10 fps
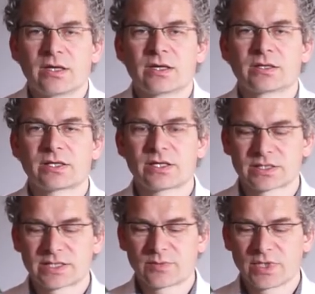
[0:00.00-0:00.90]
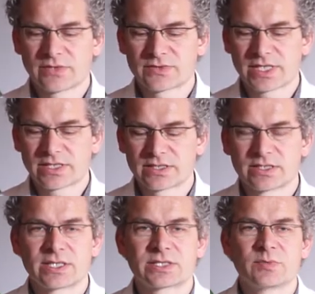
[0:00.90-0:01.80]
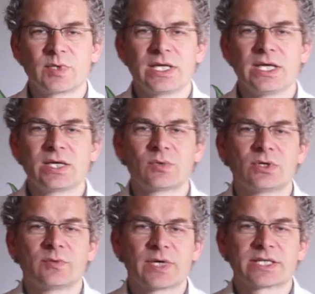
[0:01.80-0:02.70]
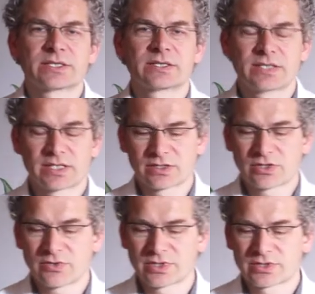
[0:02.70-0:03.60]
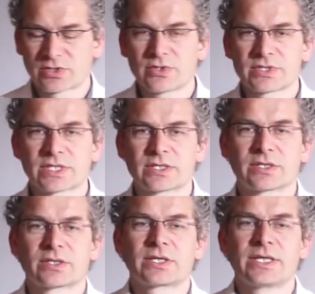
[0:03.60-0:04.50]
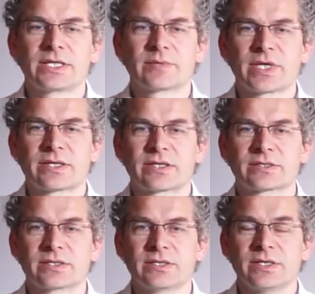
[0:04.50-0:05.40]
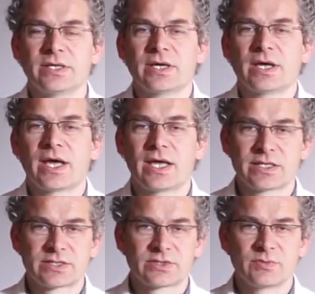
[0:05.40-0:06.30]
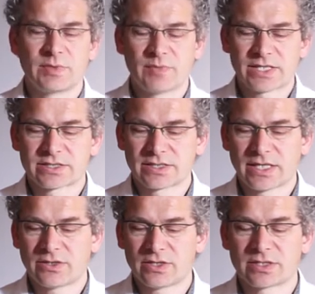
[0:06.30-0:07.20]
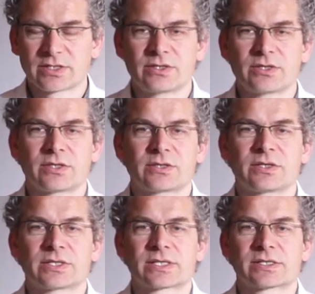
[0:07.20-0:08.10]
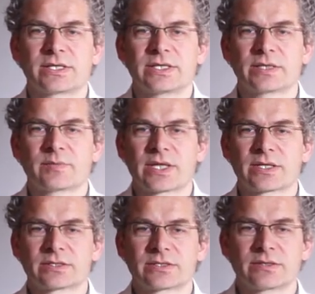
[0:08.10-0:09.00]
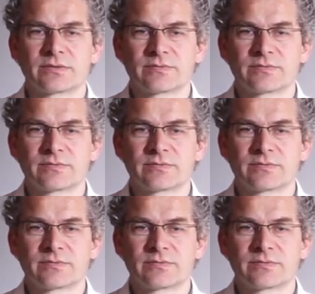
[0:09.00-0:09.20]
The target that we have set is to be equal or better than current contact cleaning methods and to be better than other non-contact cleaning methods.